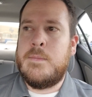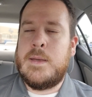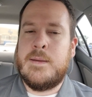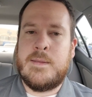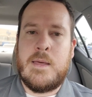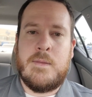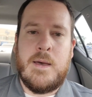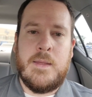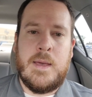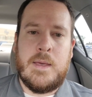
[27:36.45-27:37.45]
because I
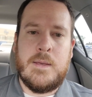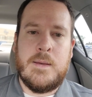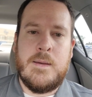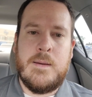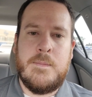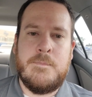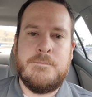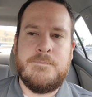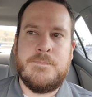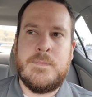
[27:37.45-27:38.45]
thought like I
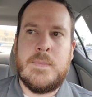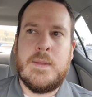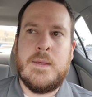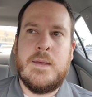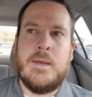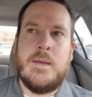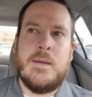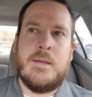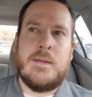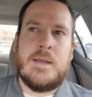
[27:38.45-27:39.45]

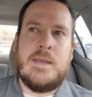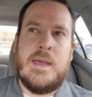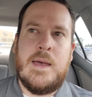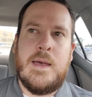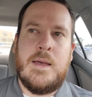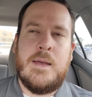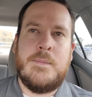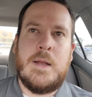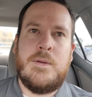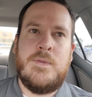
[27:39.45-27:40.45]
was like, yeah, I
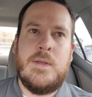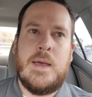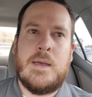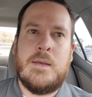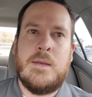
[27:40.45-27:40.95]
mean, I feel like